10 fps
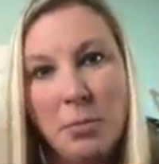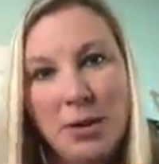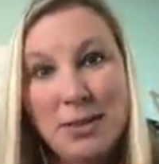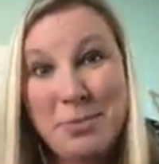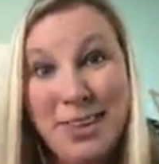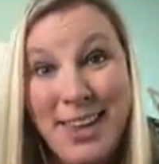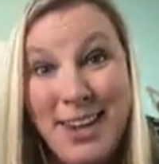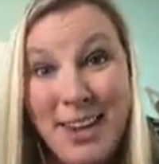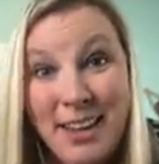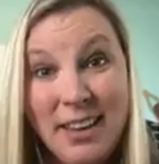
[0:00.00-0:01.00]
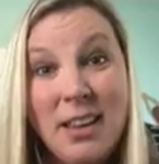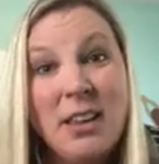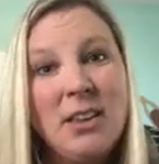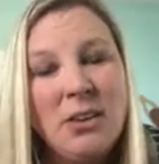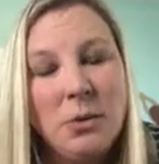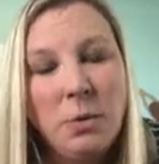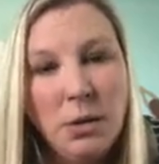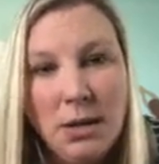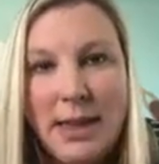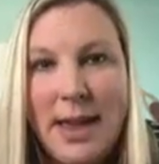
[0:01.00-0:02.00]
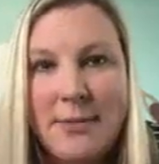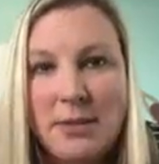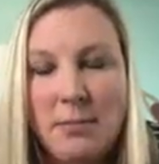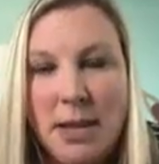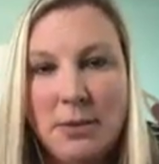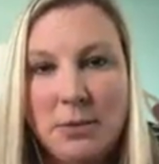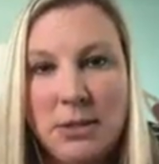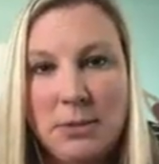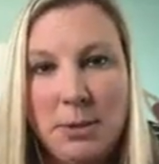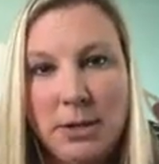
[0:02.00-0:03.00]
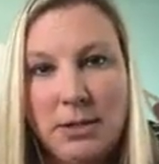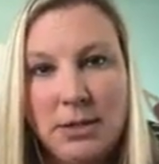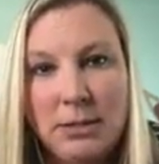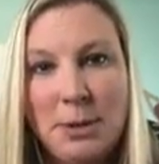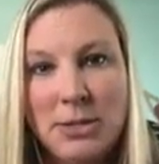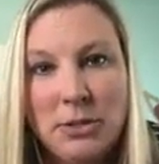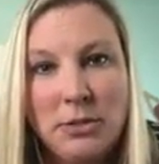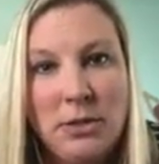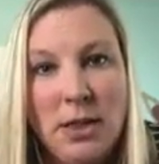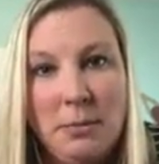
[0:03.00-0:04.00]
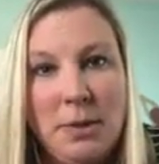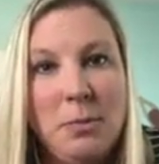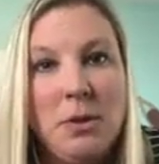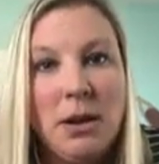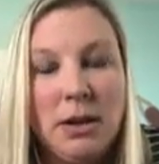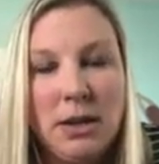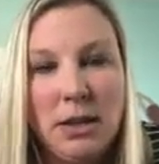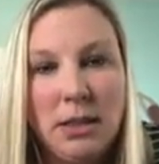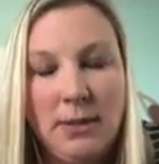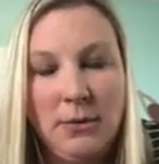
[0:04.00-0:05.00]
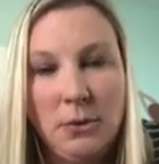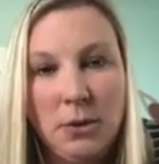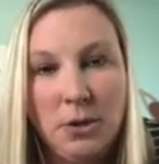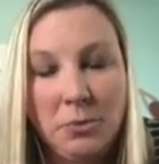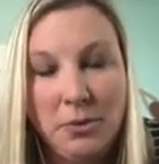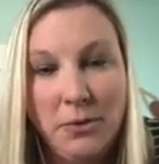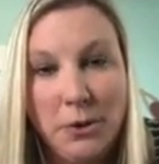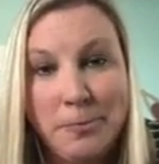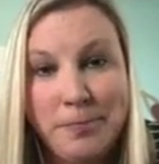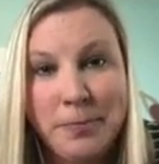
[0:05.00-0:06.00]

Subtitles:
But in the beginning, you really have to make those experiences special so that people are going to leave you a good review.